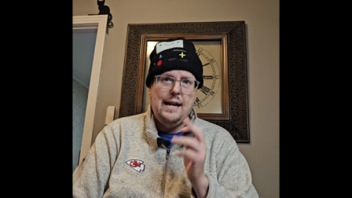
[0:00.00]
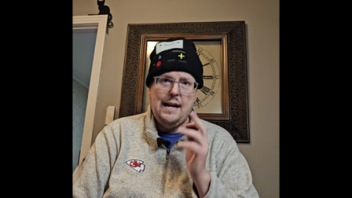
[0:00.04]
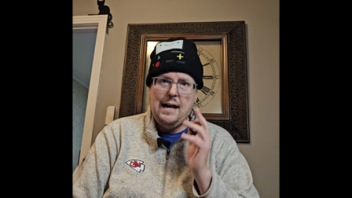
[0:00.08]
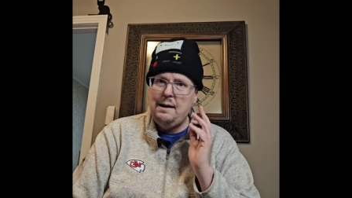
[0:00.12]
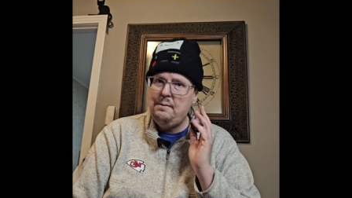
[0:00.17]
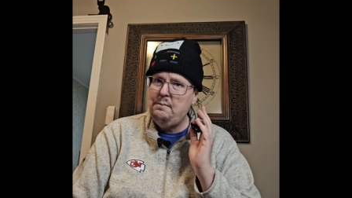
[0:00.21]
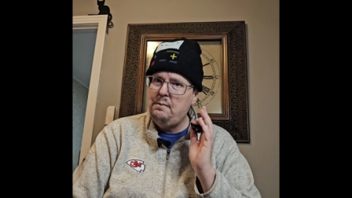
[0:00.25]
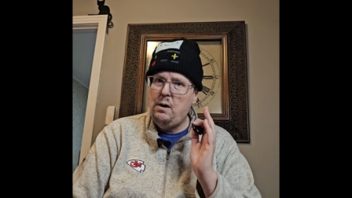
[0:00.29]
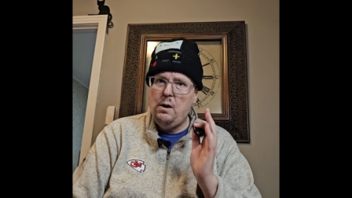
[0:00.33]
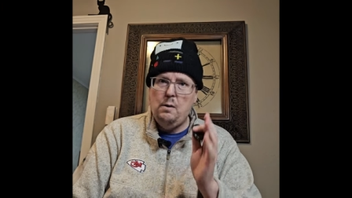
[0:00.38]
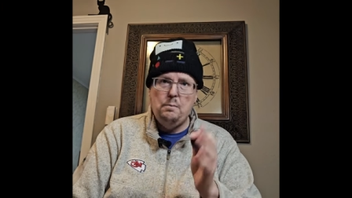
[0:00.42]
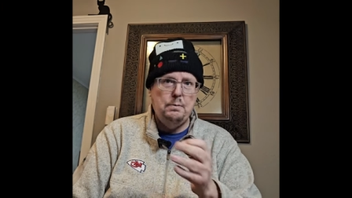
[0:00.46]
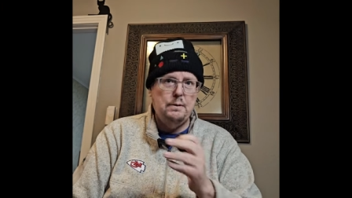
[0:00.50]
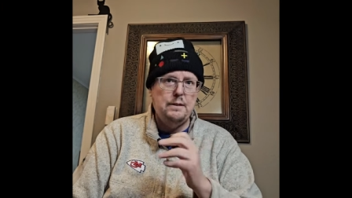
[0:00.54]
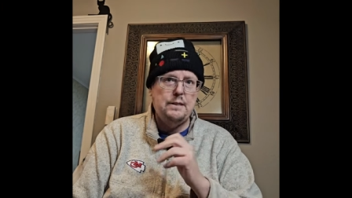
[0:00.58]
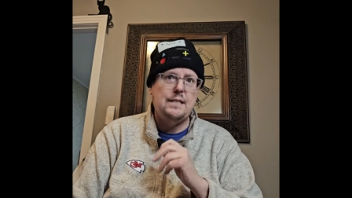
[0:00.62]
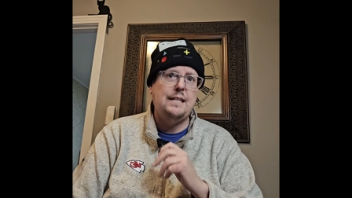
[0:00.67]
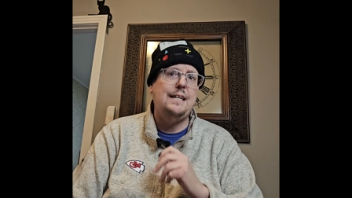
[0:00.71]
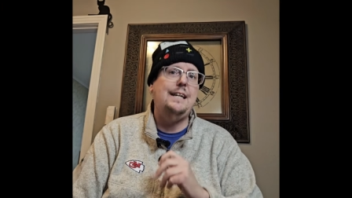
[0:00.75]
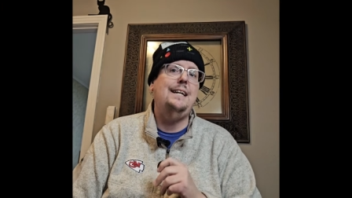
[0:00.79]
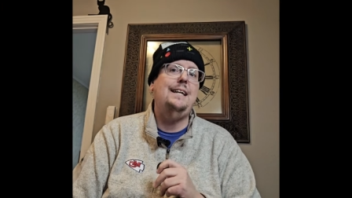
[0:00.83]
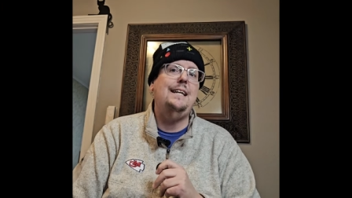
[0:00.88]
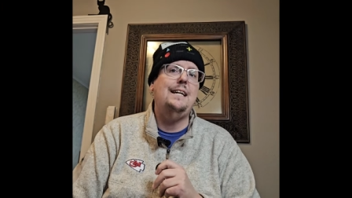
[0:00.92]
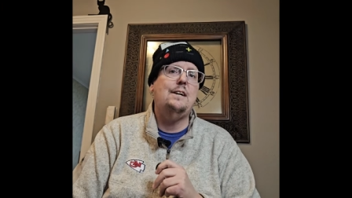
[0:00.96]
and I'm open
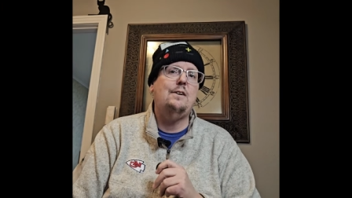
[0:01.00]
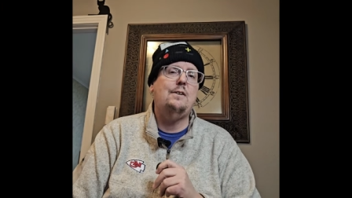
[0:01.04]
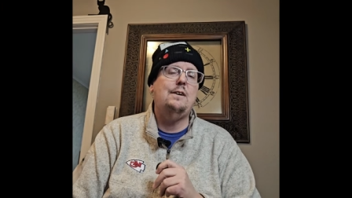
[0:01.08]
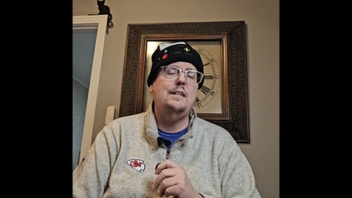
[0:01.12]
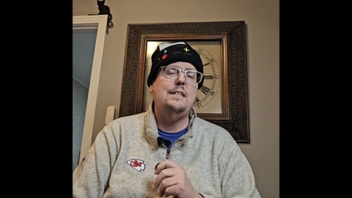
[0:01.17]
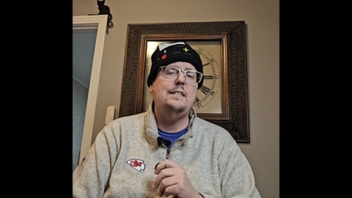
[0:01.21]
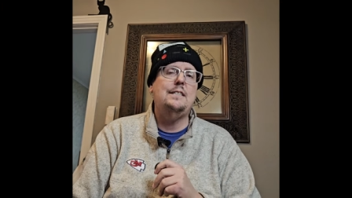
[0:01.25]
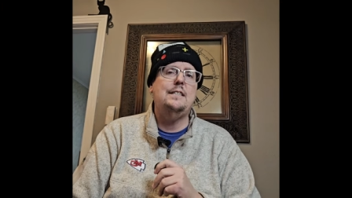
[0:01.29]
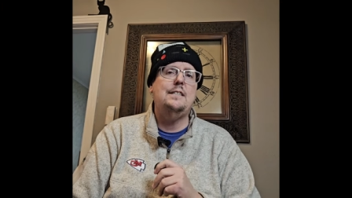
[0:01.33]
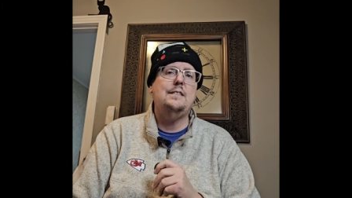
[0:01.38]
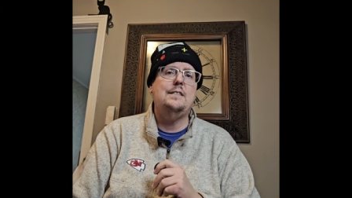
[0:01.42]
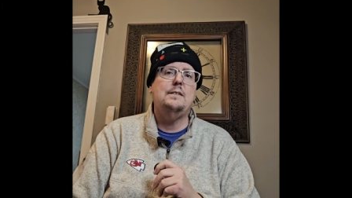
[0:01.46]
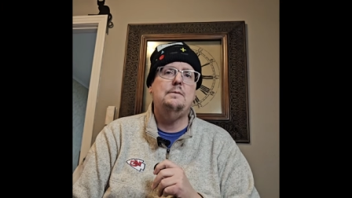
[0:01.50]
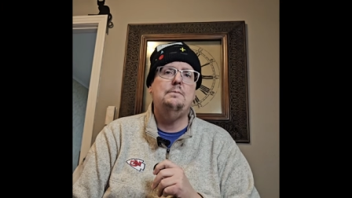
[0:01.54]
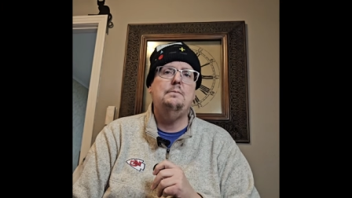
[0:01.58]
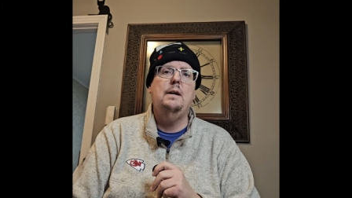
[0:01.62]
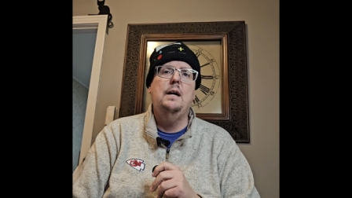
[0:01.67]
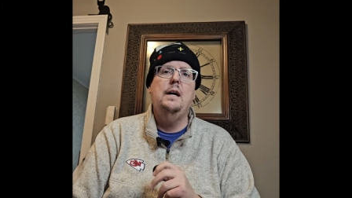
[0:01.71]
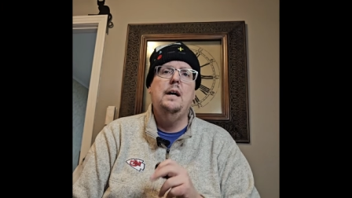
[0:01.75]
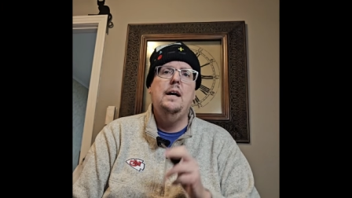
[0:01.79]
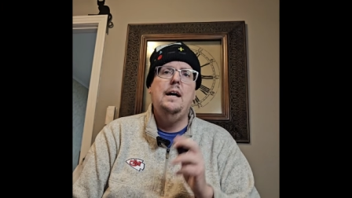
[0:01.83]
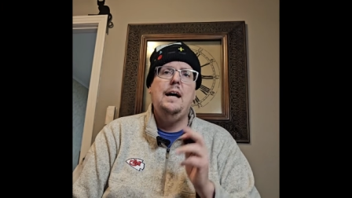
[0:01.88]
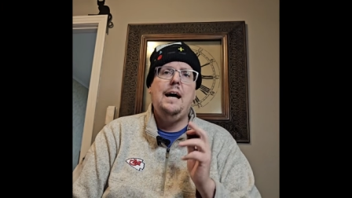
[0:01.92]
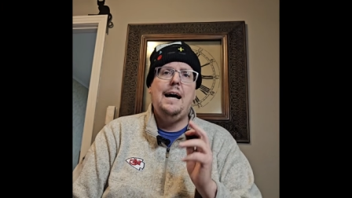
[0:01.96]
to any
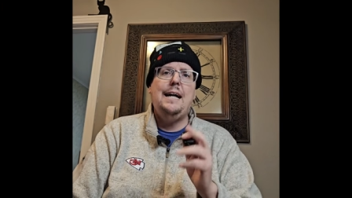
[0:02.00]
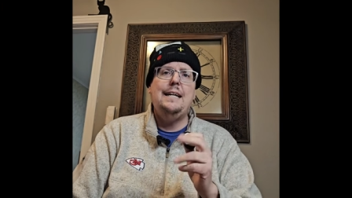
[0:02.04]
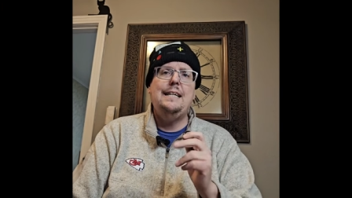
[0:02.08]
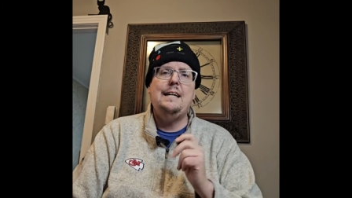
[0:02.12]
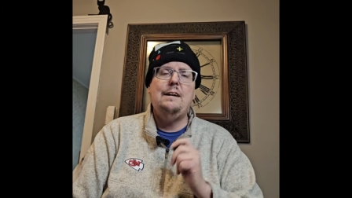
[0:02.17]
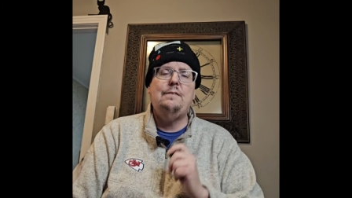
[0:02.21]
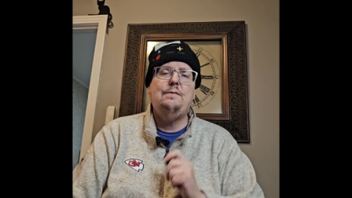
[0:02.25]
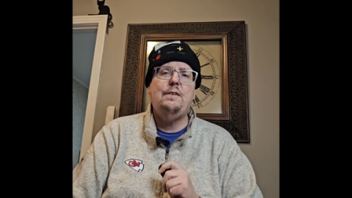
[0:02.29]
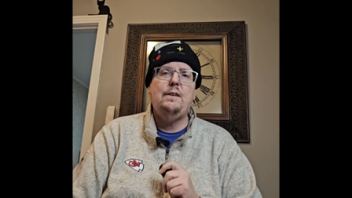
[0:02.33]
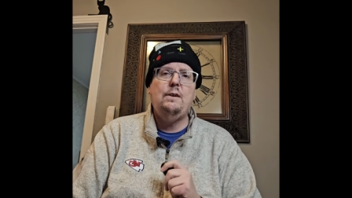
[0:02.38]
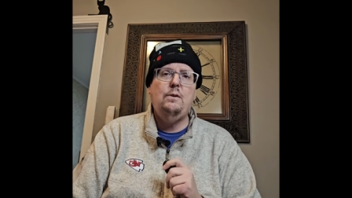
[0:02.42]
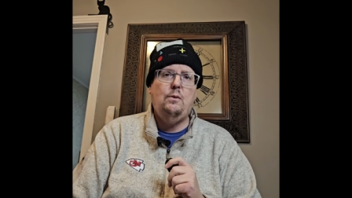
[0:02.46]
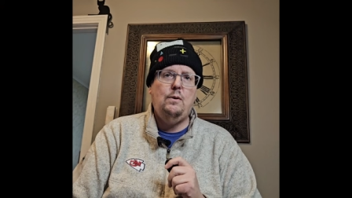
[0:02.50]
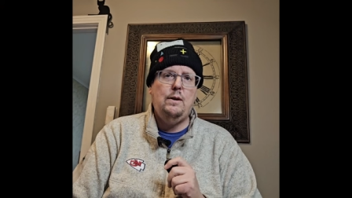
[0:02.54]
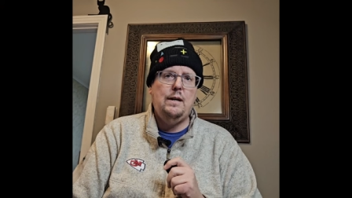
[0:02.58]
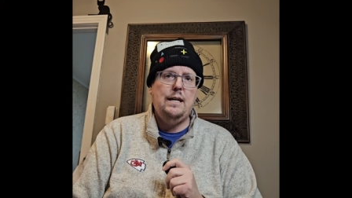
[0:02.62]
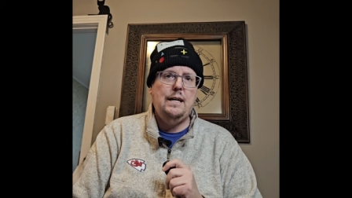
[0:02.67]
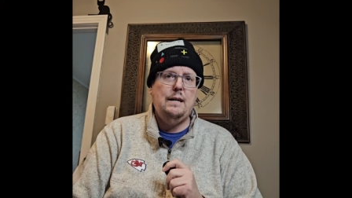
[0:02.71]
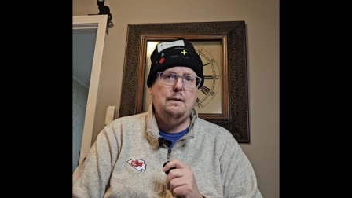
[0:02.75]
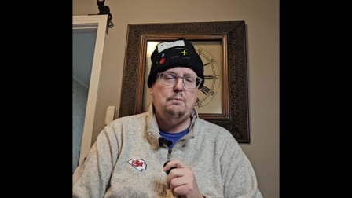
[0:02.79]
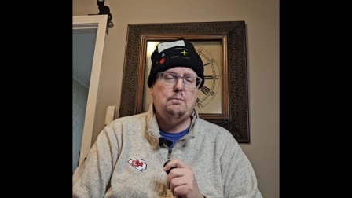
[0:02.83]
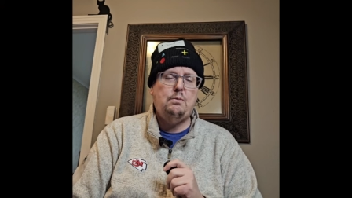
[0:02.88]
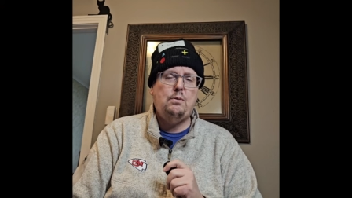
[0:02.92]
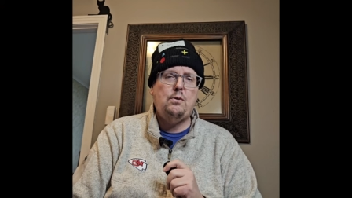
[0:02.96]
criticism. I definitely
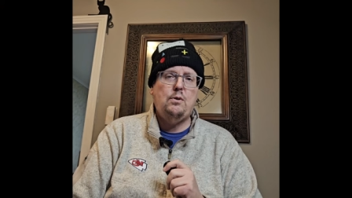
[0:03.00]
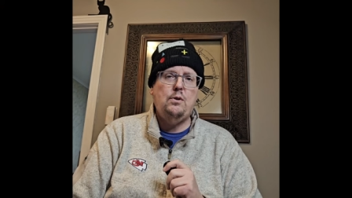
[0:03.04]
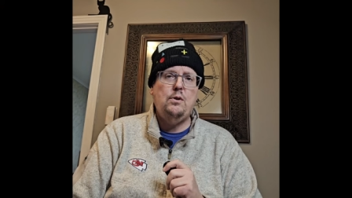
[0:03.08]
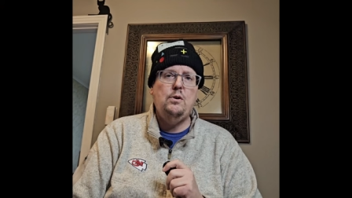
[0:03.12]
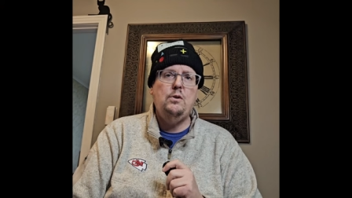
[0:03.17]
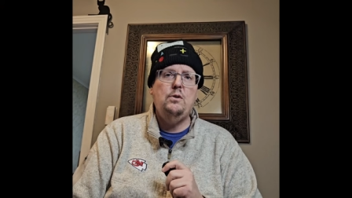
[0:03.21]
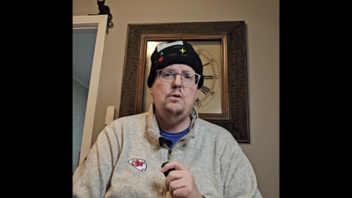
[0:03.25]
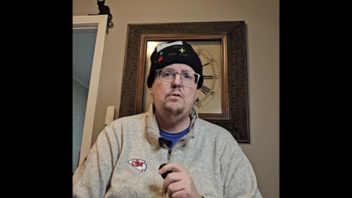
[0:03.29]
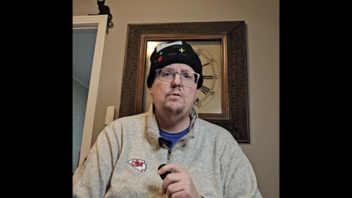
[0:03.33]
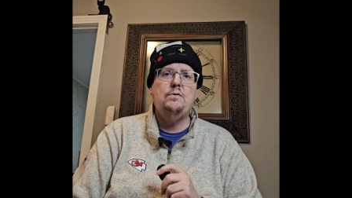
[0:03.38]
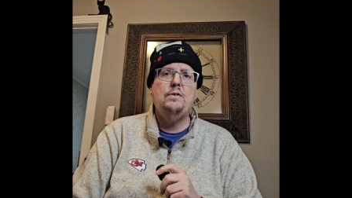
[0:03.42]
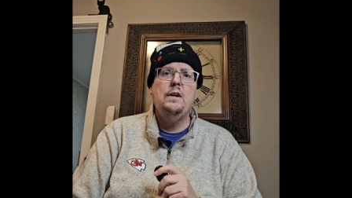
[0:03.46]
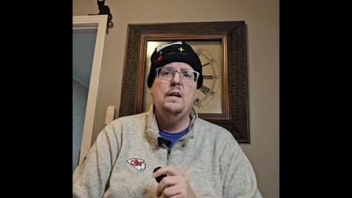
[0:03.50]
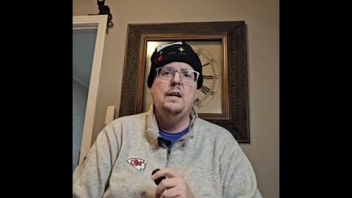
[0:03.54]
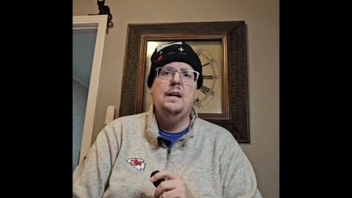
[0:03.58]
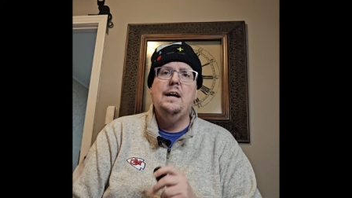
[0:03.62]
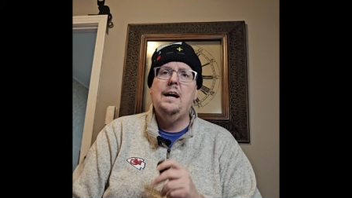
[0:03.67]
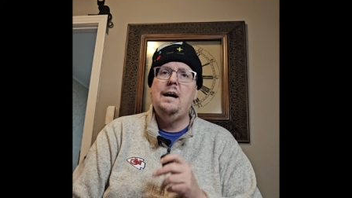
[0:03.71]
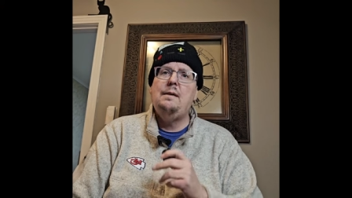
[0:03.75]
want to improve.